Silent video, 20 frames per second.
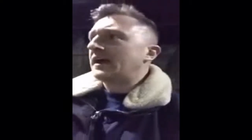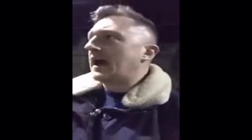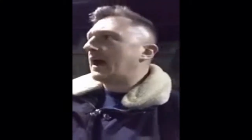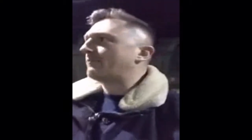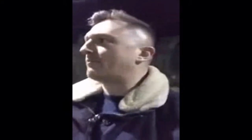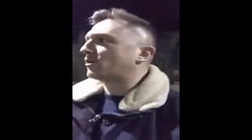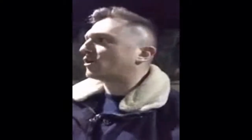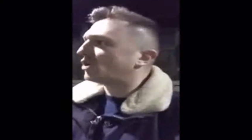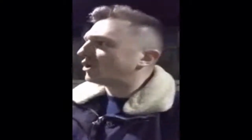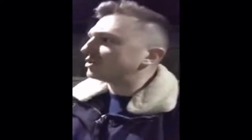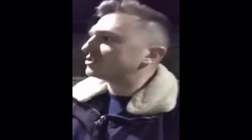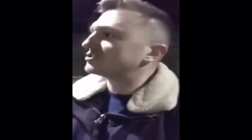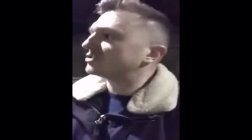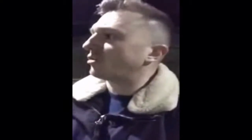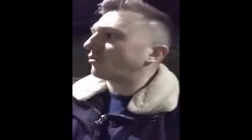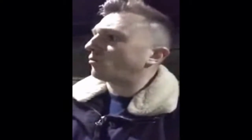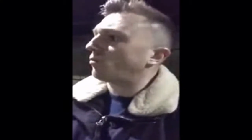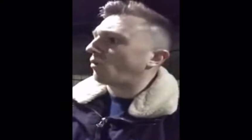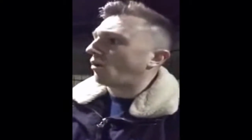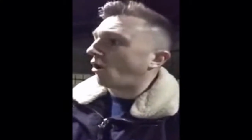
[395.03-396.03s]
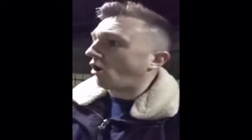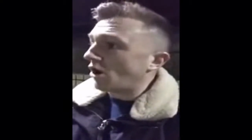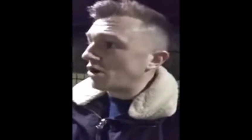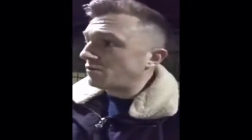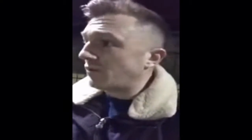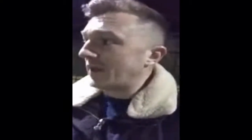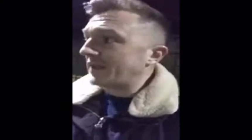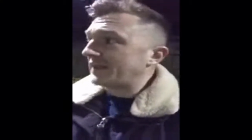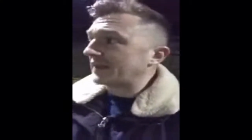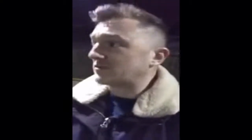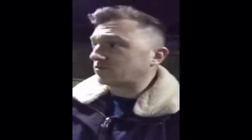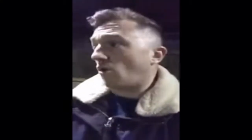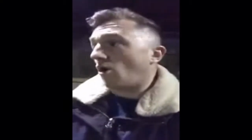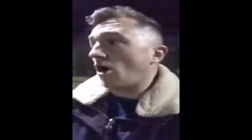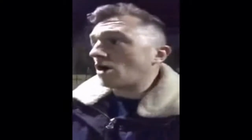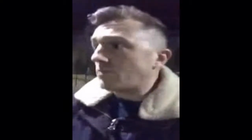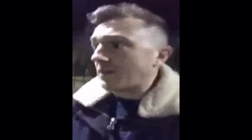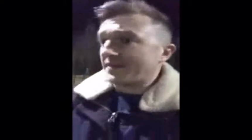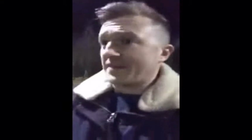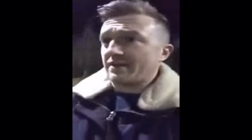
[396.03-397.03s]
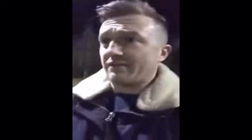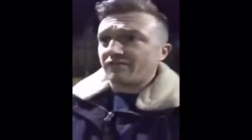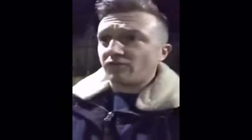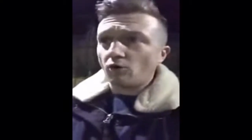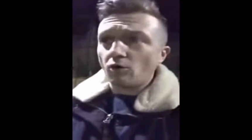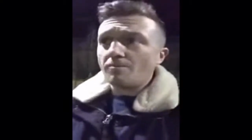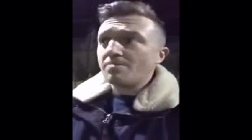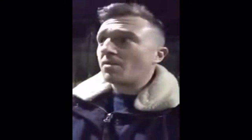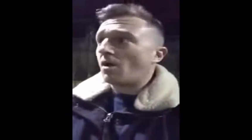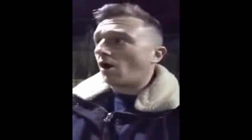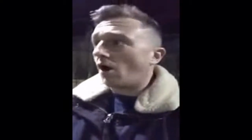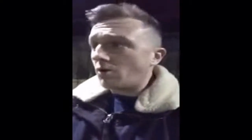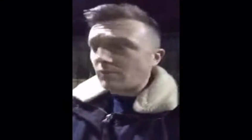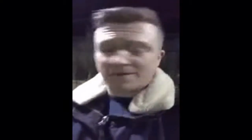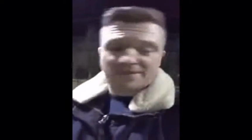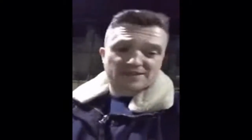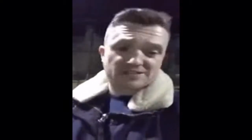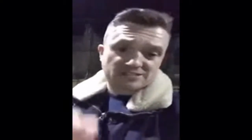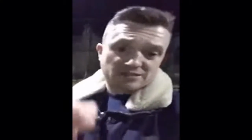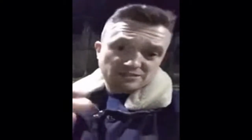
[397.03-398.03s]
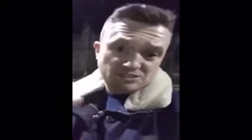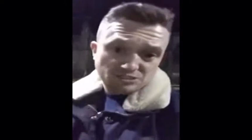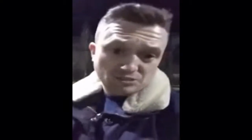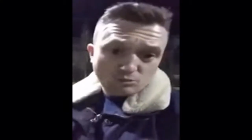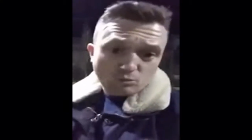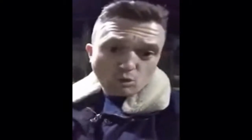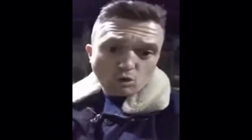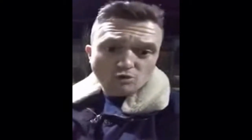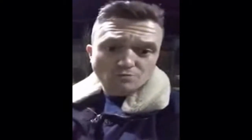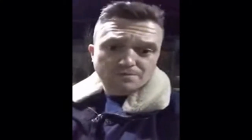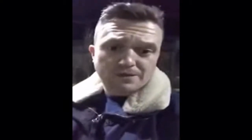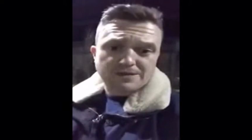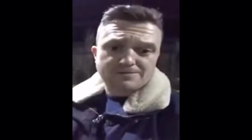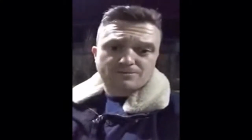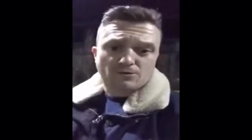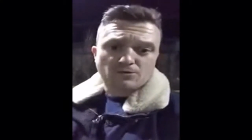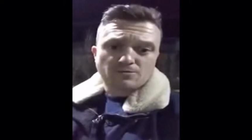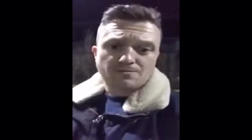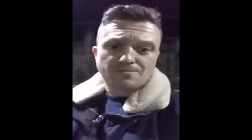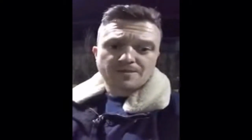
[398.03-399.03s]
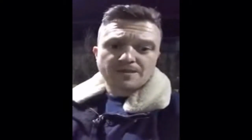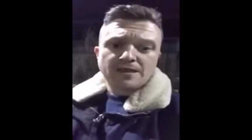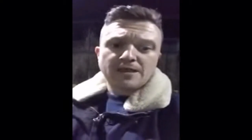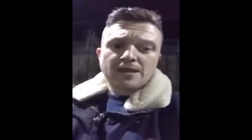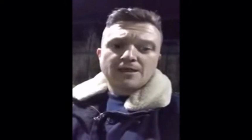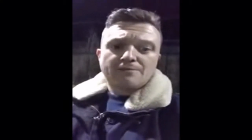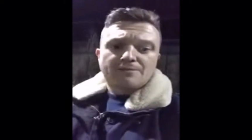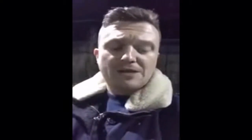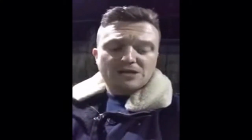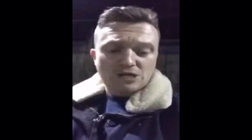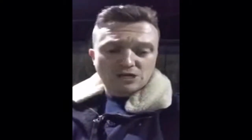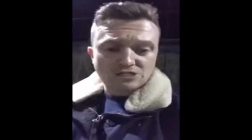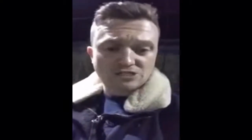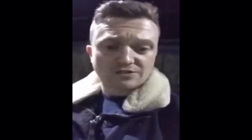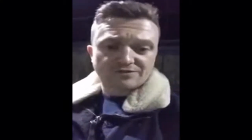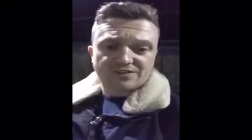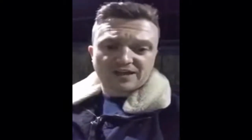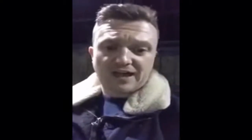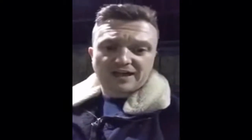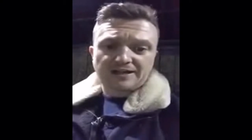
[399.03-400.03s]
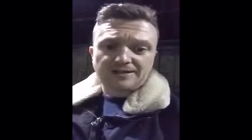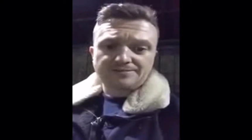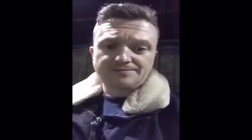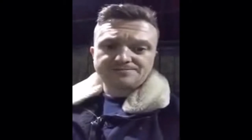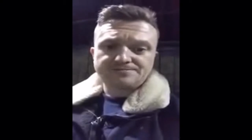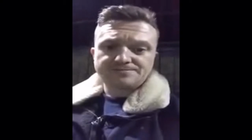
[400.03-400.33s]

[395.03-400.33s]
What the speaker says: And because that's what I went there for. I went there to warn people. Because of that,